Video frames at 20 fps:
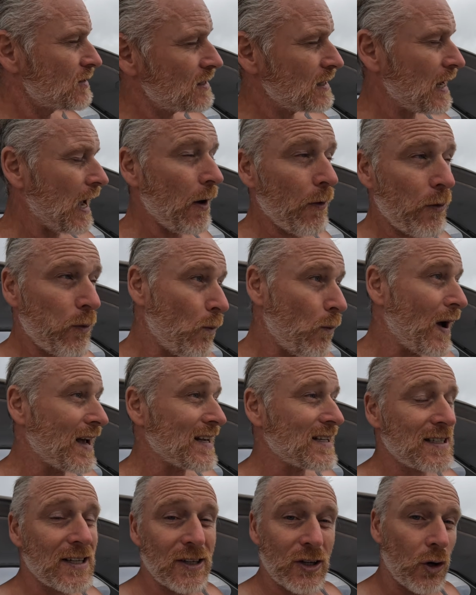
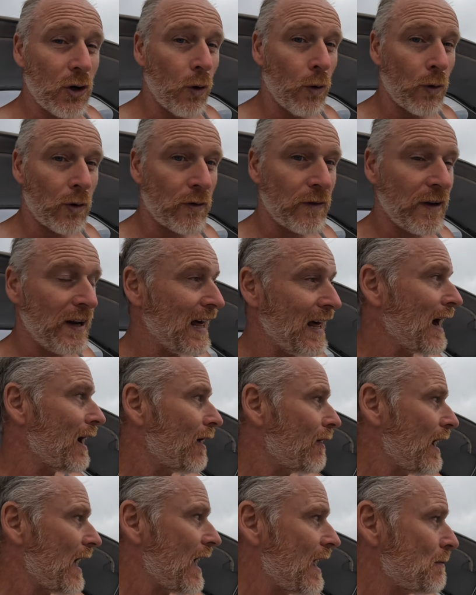southwestern corner of it
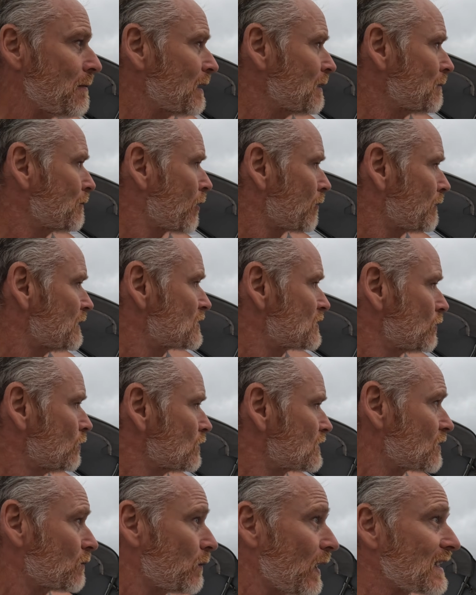now, aiming probably
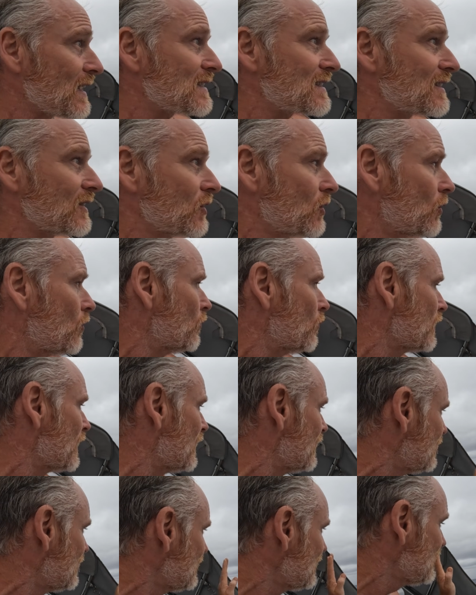towards the western
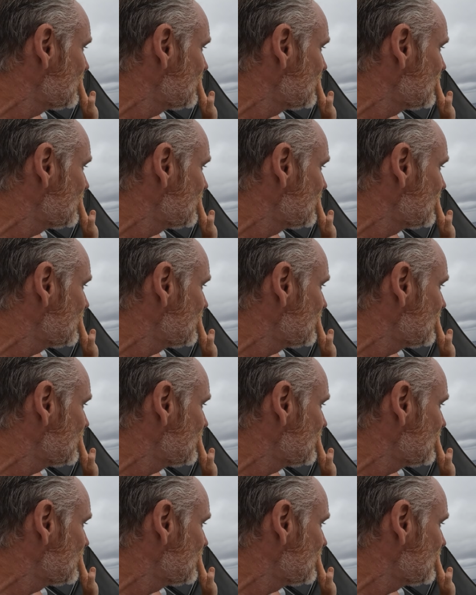corner.